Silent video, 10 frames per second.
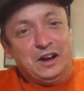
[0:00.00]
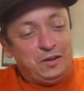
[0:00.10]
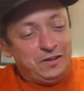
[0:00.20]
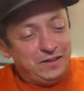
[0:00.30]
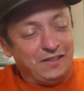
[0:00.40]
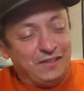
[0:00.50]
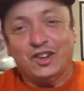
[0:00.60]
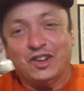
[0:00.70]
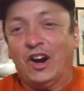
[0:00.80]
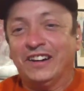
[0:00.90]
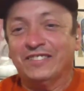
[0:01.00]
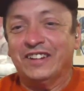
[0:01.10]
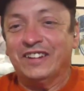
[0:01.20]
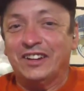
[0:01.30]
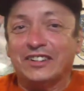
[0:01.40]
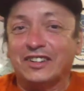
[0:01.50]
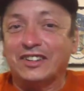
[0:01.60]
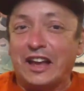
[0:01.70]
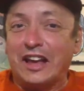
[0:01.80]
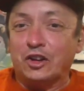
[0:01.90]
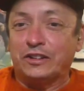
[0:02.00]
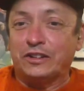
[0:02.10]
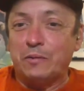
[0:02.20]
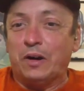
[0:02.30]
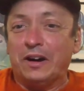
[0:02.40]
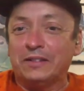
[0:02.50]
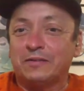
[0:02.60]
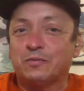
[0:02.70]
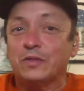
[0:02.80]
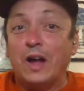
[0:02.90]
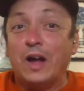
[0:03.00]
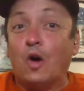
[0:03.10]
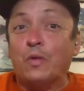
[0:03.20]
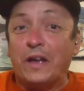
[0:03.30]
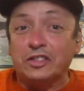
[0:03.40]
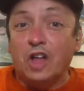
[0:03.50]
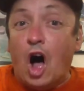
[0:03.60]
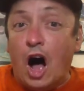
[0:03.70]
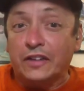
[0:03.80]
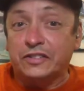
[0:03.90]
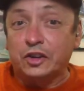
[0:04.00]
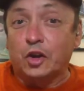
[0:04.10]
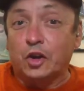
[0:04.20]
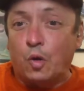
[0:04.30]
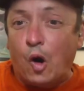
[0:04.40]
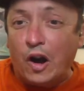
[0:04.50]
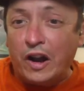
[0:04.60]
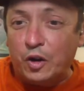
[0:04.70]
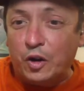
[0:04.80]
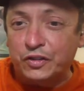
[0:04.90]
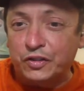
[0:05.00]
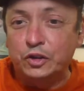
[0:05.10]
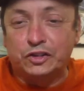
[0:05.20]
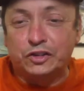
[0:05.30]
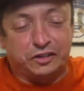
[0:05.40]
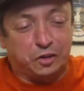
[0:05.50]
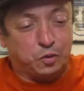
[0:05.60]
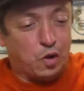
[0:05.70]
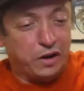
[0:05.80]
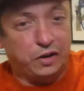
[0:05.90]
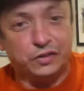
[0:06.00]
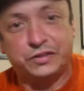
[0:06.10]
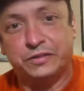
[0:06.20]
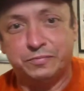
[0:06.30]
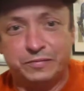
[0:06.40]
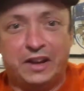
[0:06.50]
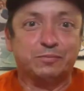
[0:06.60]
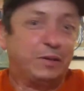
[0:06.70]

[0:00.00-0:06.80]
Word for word: You know, I'm sorry. Did, he was, did I just say your team won? No, they lost to the Royals. Who loses the Royals?